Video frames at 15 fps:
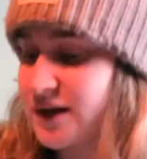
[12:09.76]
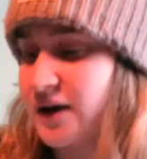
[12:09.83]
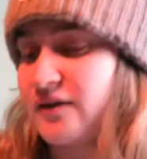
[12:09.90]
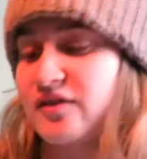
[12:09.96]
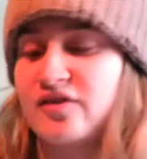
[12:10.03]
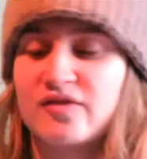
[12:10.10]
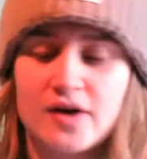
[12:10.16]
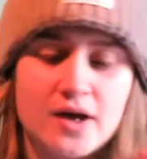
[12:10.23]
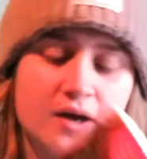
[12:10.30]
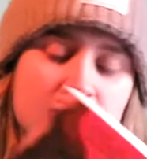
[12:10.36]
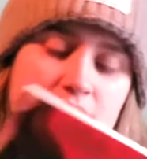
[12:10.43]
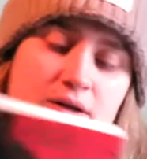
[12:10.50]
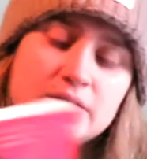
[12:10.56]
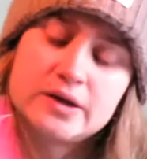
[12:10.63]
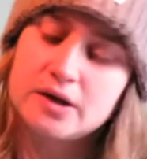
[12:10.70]
I
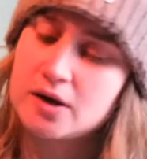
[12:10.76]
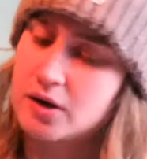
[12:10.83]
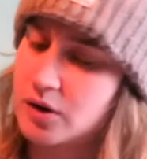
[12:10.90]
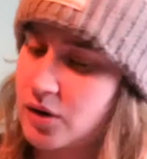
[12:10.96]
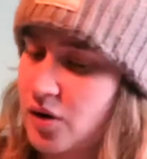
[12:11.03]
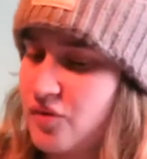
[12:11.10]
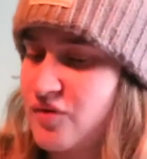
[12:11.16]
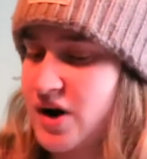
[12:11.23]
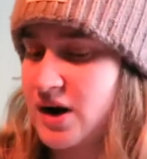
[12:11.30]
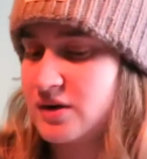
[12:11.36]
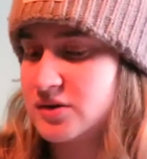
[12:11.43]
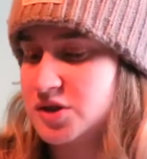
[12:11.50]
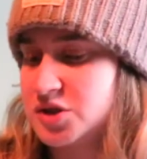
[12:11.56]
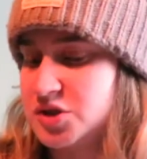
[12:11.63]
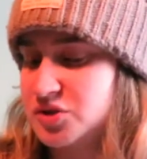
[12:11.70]
finally got
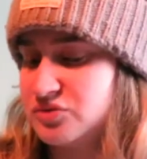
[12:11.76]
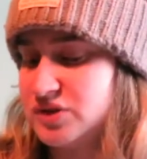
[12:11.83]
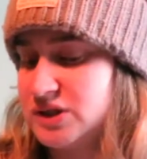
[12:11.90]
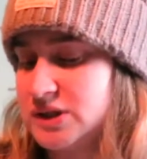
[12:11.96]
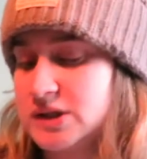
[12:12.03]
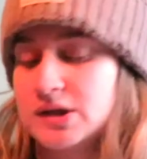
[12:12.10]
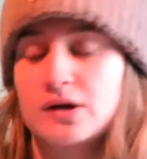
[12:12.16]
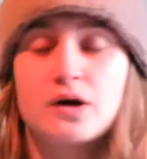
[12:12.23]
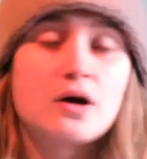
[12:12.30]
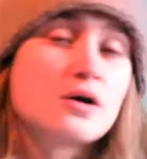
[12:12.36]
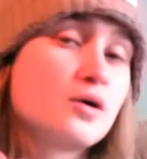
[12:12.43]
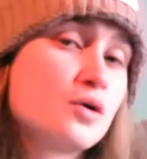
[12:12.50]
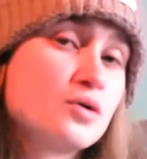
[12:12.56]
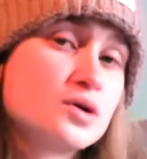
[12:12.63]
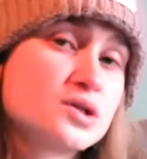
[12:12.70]
round to reading A
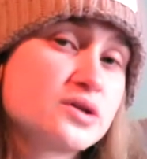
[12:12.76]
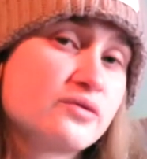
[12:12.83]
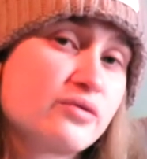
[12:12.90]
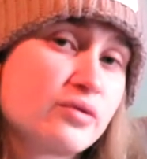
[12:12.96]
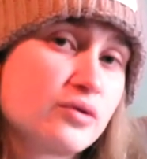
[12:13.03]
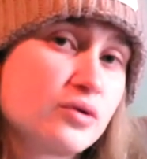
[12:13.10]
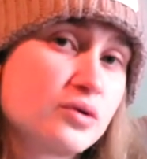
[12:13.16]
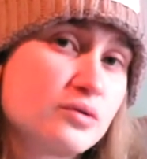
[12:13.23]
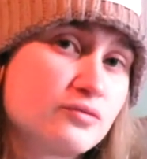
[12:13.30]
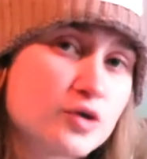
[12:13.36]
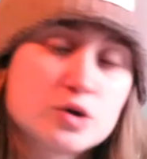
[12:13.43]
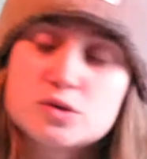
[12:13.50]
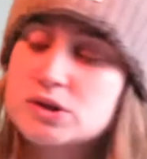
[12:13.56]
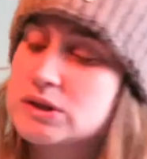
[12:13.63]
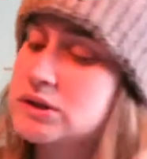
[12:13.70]
Court of Thorns and
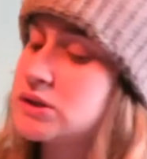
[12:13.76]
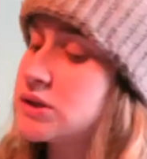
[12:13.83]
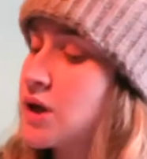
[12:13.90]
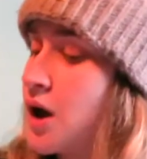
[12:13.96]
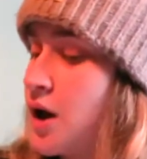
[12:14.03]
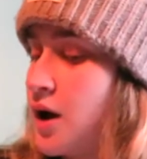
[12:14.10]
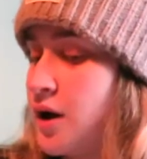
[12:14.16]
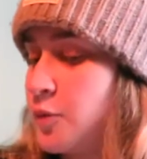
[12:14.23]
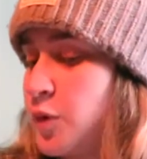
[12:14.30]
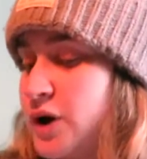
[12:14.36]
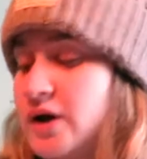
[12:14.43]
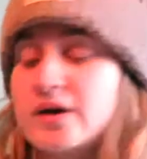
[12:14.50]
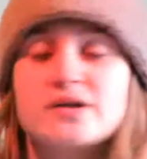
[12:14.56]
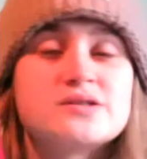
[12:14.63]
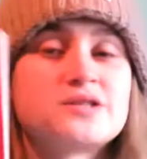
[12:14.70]
Roses
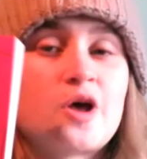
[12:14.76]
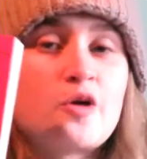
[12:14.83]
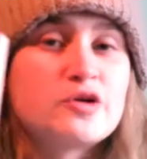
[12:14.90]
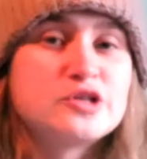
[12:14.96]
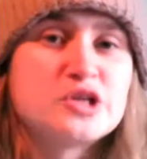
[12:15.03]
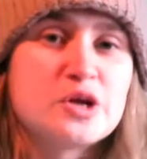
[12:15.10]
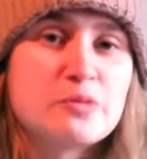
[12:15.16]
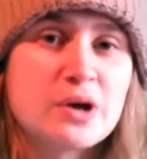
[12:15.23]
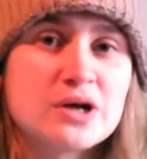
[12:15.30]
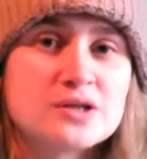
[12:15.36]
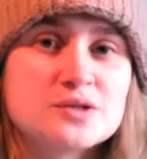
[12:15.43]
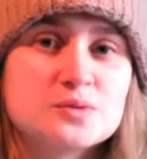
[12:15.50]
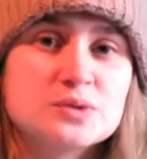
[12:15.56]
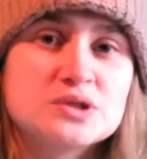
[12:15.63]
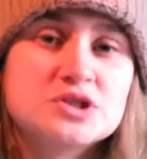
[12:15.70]
by Sarah J
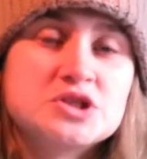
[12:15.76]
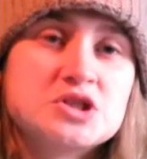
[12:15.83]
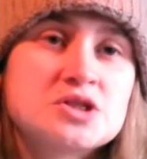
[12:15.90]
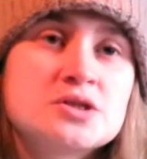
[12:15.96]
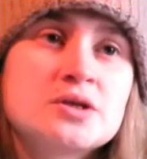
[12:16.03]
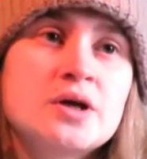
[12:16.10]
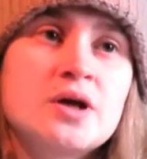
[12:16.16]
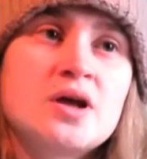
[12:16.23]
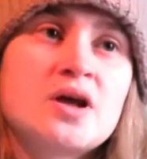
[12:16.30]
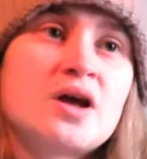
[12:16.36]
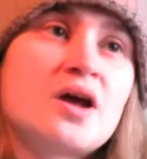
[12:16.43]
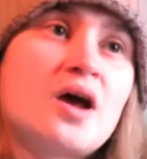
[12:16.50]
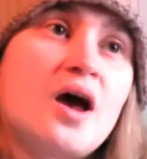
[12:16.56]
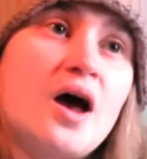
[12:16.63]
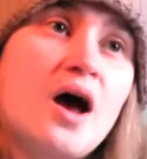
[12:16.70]
Maas, which
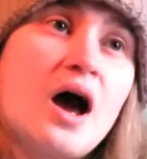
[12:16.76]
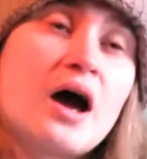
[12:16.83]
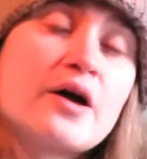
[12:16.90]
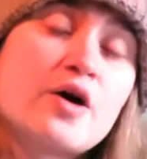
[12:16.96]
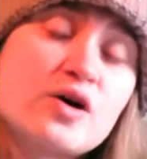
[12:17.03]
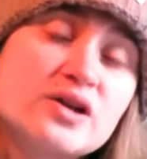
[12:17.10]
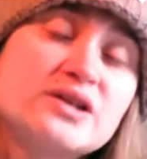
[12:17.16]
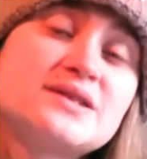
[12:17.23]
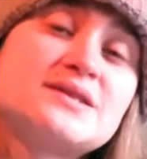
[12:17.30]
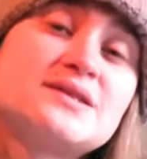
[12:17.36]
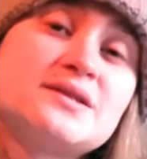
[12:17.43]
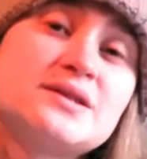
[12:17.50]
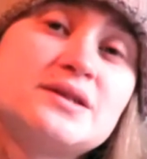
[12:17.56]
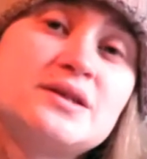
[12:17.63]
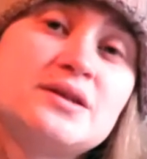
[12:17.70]
I
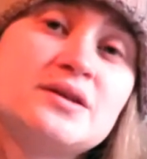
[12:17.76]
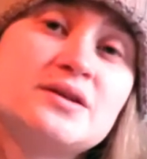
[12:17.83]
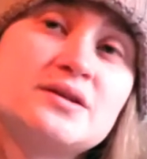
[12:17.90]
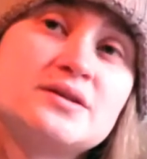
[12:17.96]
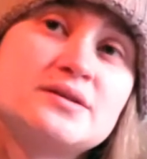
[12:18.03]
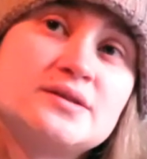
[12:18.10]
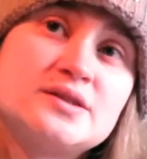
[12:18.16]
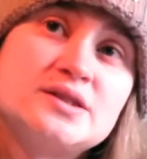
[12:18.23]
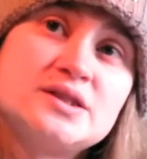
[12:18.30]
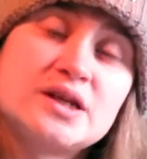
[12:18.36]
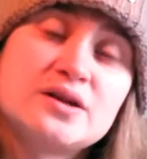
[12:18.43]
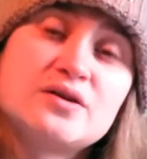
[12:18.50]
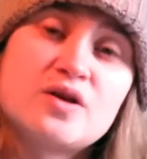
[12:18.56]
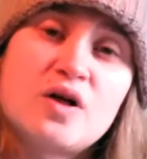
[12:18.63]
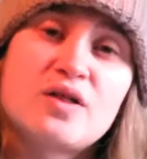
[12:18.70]
honestly
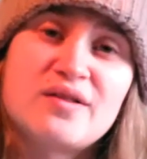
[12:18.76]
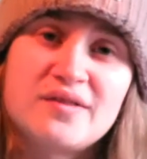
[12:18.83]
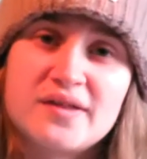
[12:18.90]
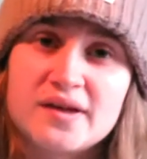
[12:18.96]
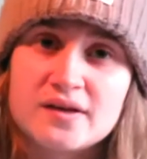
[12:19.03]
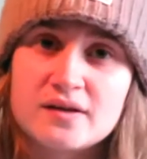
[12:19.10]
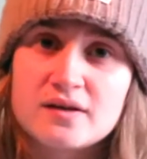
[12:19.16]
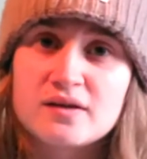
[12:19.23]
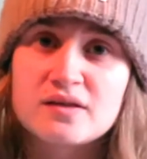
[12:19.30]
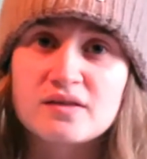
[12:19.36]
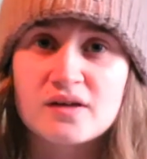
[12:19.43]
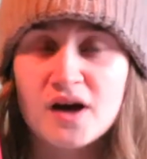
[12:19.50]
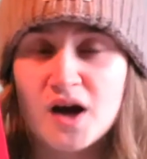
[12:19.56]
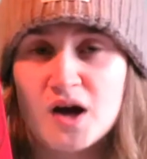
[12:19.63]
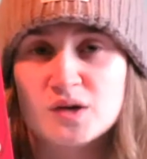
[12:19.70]
did not think
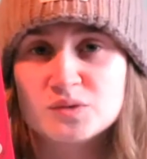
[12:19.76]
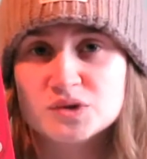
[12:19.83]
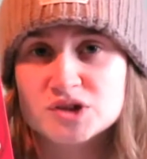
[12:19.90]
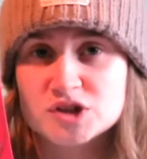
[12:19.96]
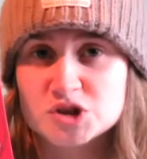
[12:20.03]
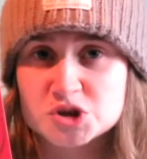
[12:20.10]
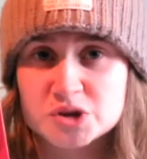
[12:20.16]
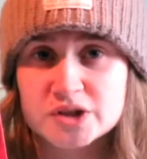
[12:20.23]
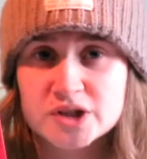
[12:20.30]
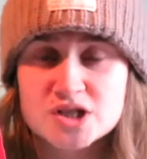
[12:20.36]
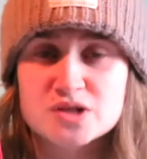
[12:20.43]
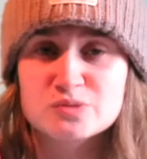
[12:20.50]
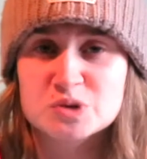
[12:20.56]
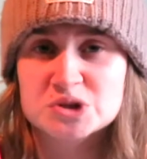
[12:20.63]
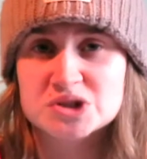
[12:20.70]
that I would enjoy it
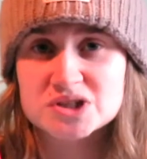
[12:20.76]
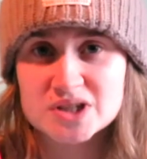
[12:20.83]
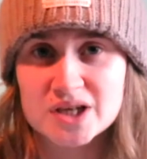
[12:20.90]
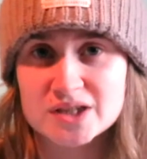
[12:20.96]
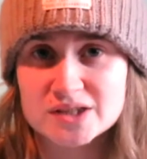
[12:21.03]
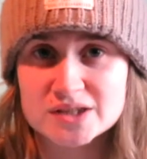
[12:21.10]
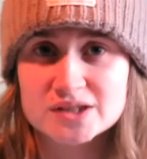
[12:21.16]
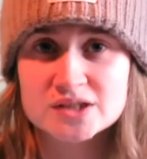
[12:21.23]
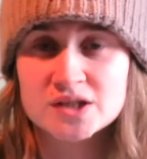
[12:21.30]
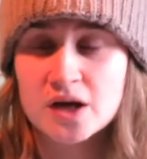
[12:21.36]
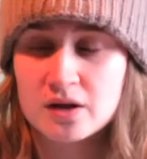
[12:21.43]
as much as I did.